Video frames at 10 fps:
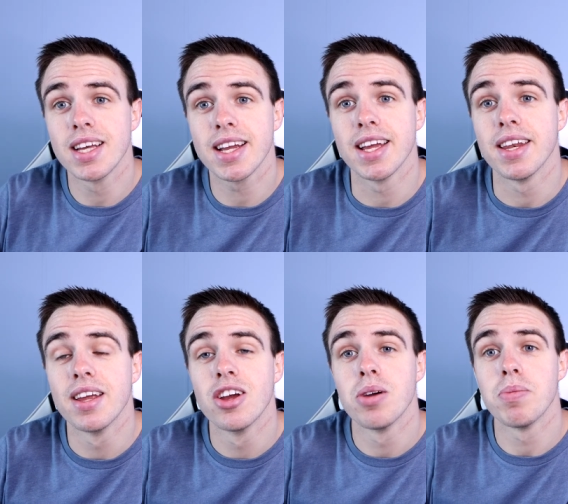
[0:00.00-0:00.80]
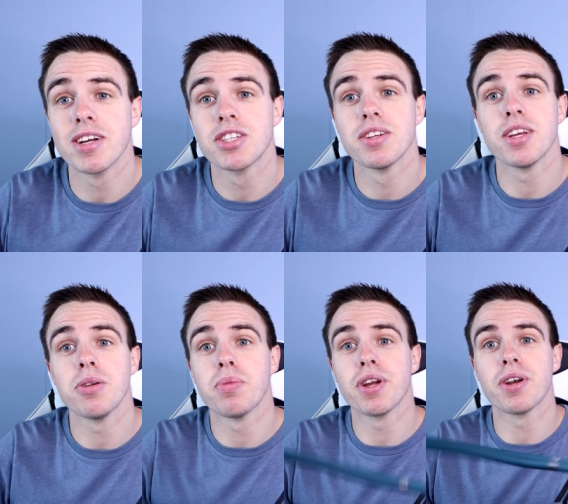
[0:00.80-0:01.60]
Second, make sure that
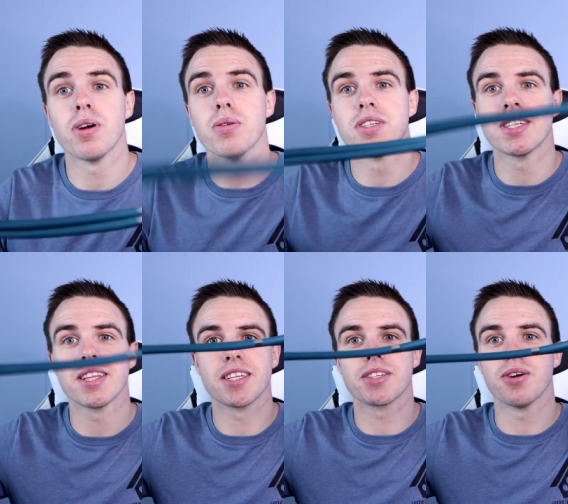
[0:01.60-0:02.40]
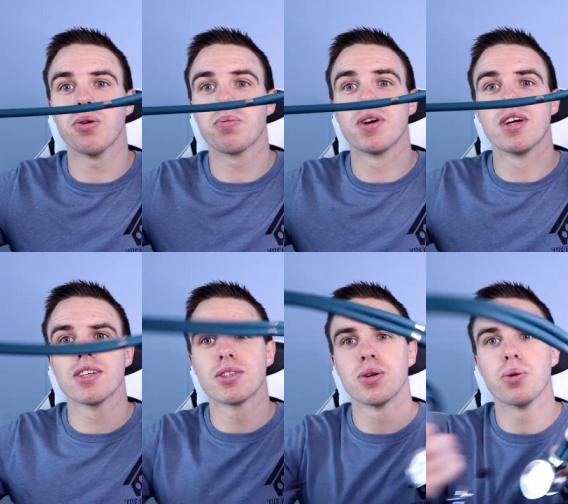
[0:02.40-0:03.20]
you bring your own stethoscope.
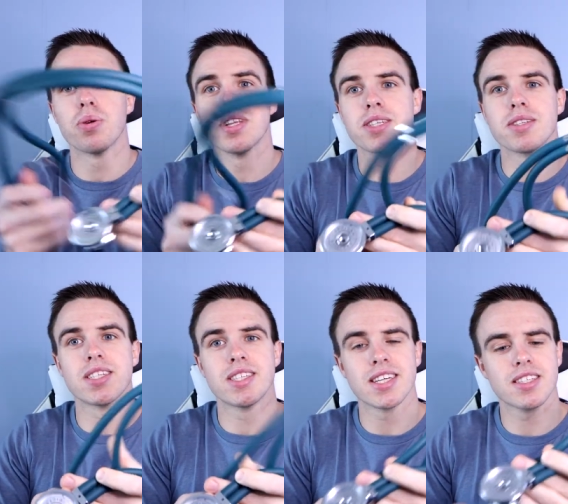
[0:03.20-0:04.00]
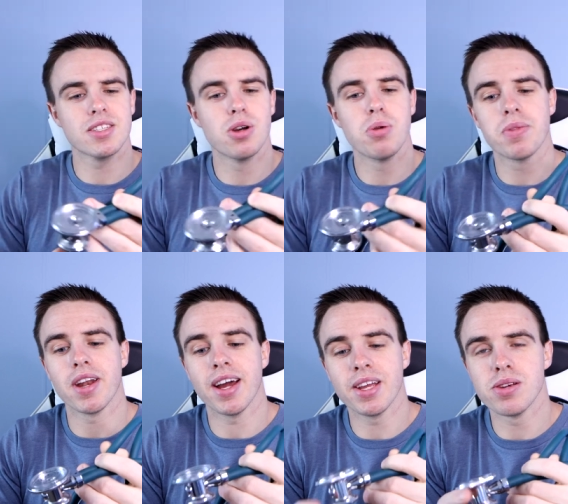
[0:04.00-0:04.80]
So this is the stethoscope
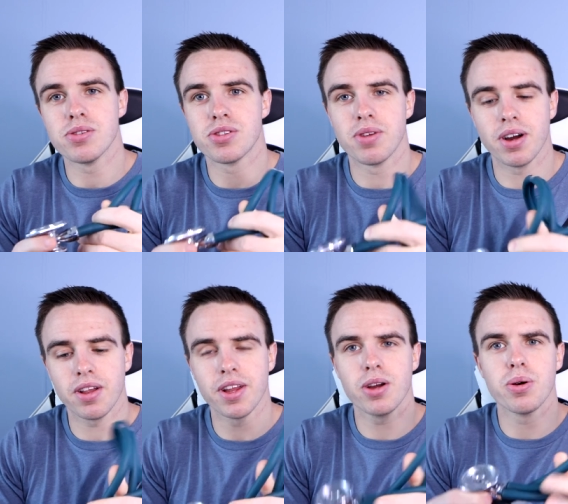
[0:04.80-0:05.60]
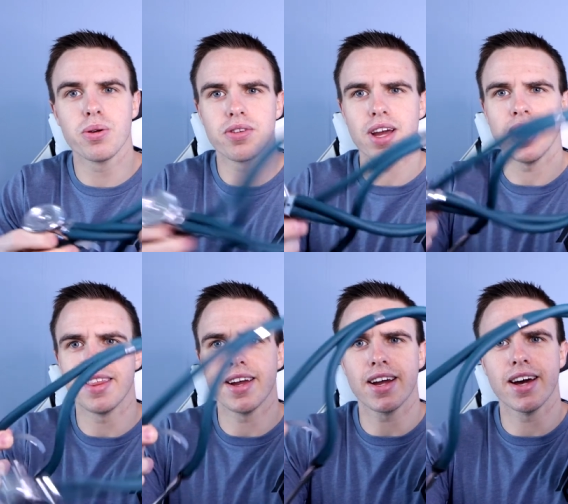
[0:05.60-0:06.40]
that I use throughout clinicals. I
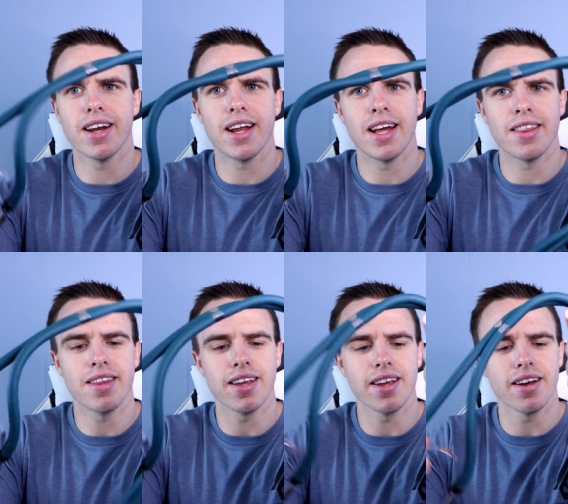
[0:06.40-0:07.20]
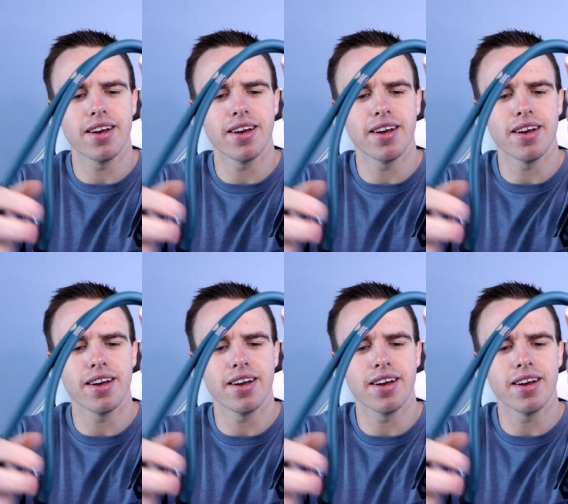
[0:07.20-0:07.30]
think I got it at the